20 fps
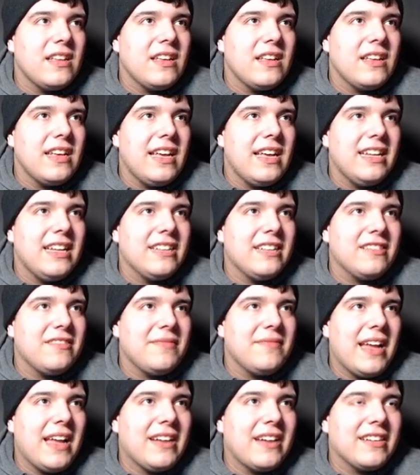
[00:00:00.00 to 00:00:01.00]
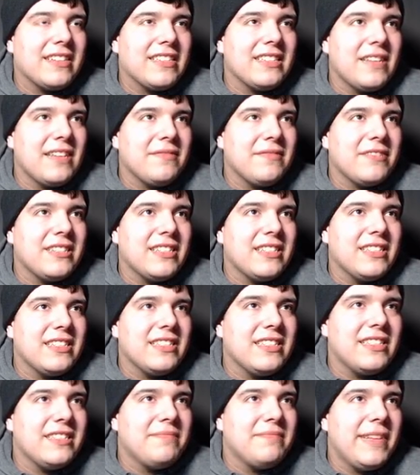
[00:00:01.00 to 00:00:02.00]
and it don't matter because I'm
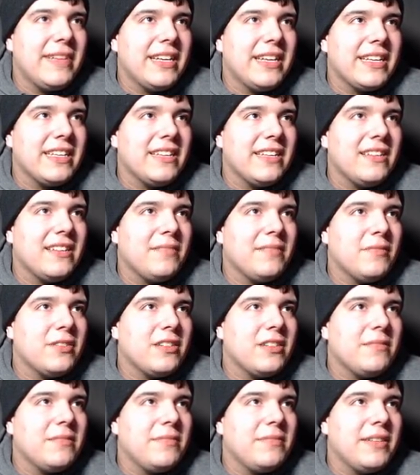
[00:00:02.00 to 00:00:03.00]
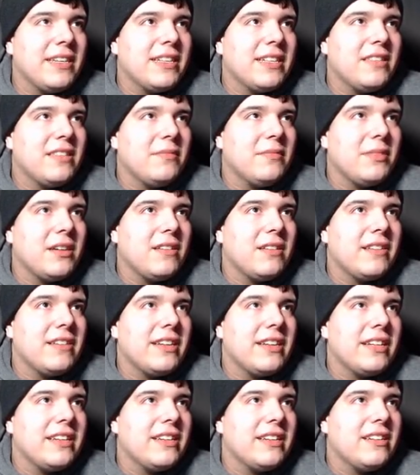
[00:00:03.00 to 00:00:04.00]
gonna pick it. I'm gonna pick the ball right
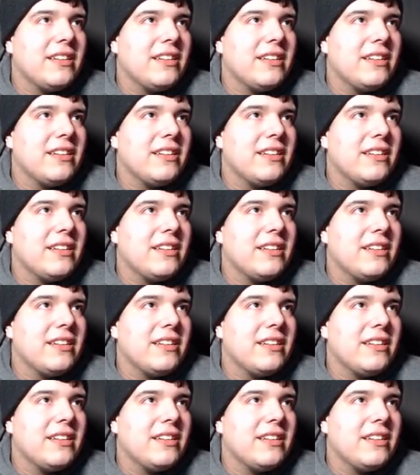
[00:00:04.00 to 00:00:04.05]
here.